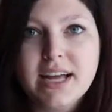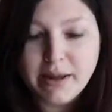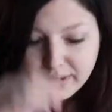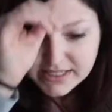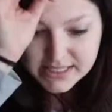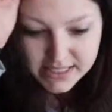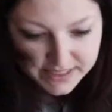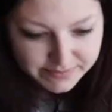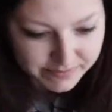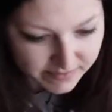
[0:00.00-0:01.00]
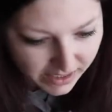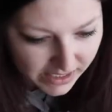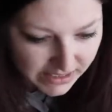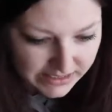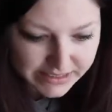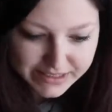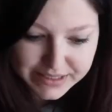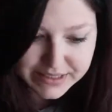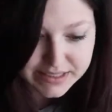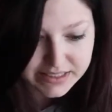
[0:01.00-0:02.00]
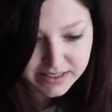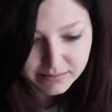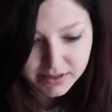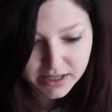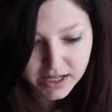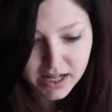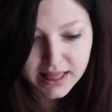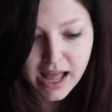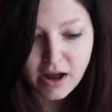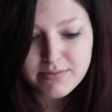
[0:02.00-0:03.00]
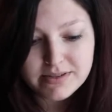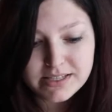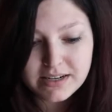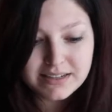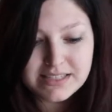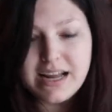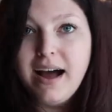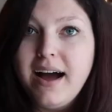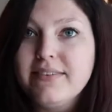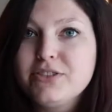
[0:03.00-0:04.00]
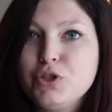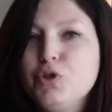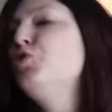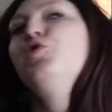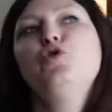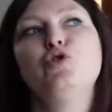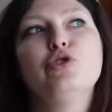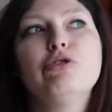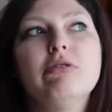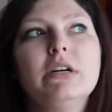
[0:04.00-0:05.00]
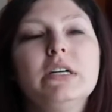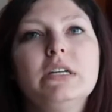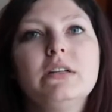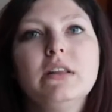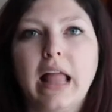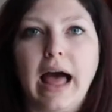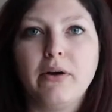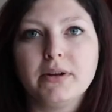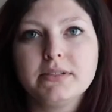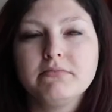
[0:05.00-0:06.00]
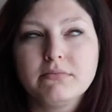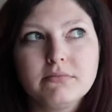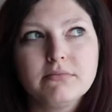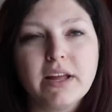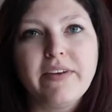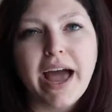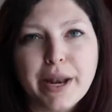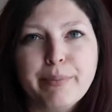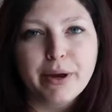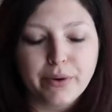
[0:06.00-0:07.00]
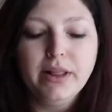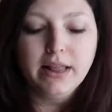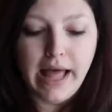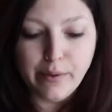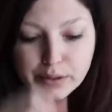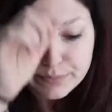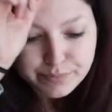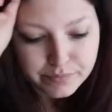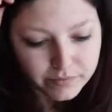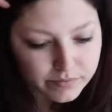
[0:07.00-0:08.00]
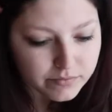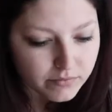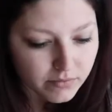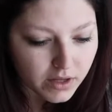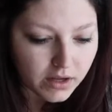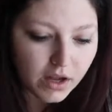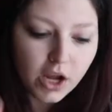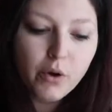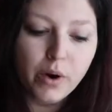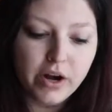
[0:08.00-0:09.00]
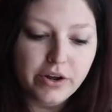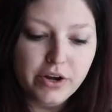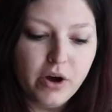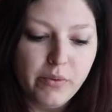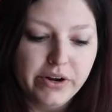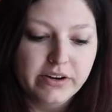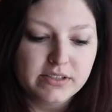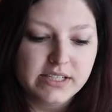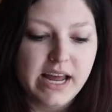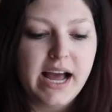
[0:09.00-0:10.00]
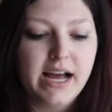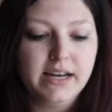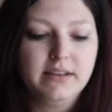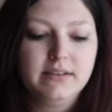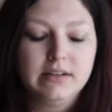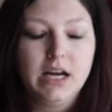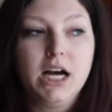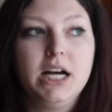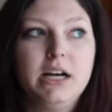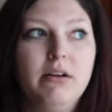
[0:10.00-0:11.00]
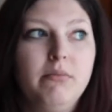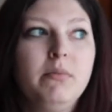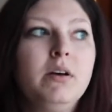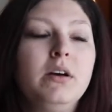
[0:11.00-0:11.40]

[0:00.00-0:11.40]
I'm basic. Loud music or soft? Ooh, loud. If I had to pick one, loud. Where do you go when you're sad? To